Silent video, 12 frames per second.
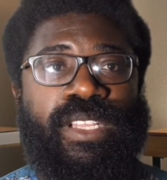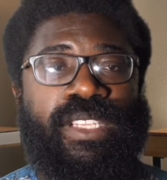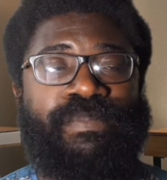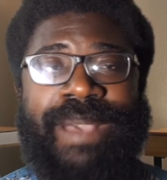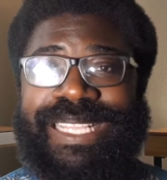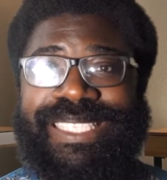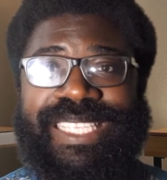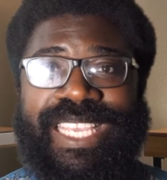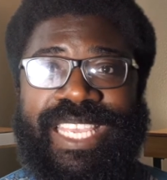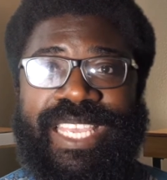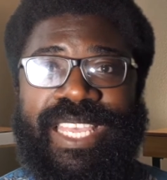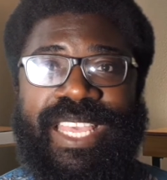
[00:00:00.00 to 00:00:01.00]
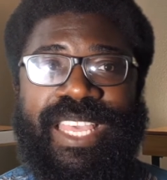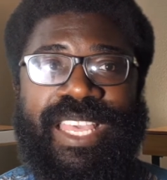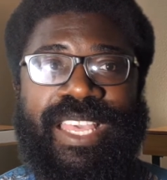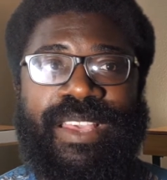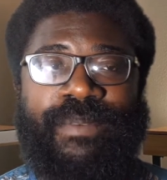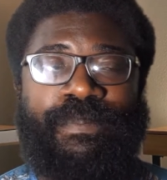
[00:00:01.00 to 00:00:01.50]
Man City.
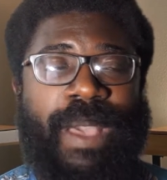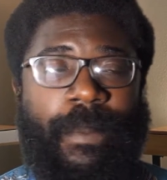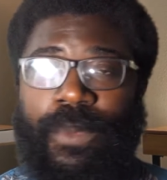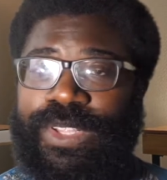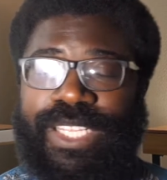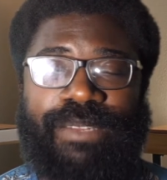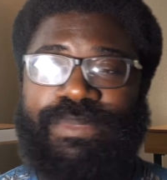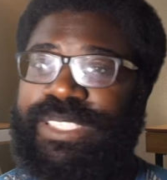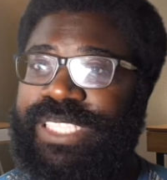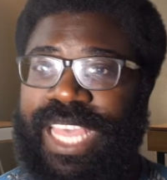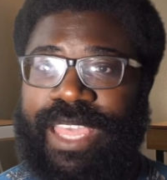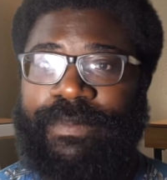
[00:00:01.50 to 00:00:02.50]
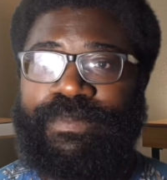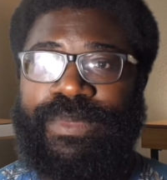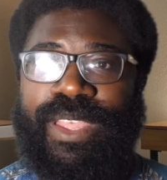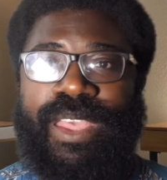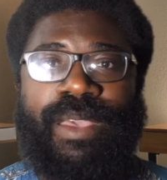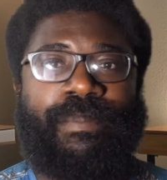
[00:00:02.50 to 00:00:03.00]
Pep wanted him to stay.
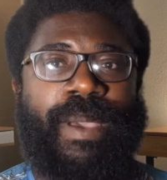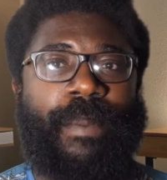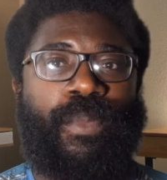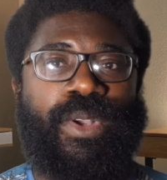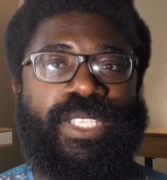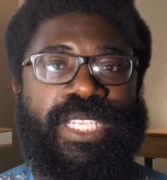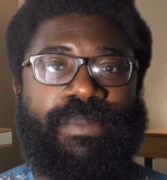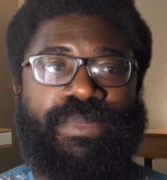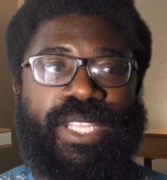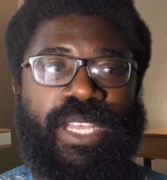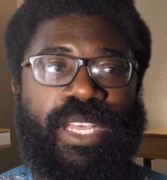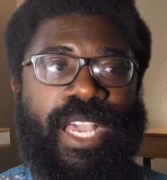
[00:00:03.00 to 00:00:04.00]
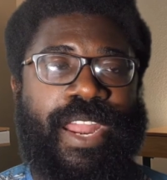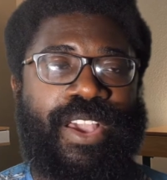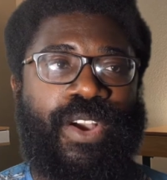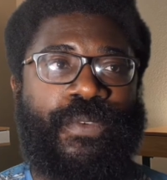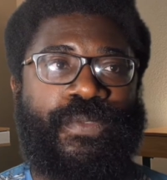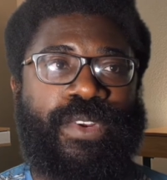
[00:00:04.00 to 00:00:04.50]
Pep wanted him to kind
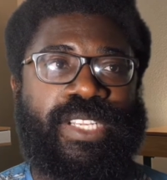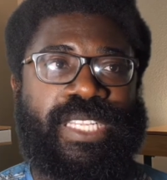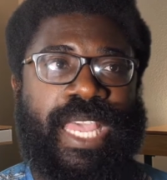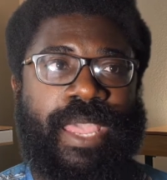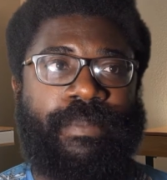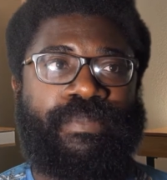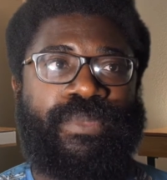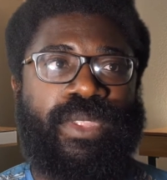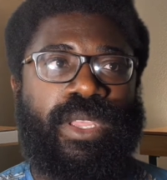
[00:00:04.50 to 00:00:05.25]
of go through the same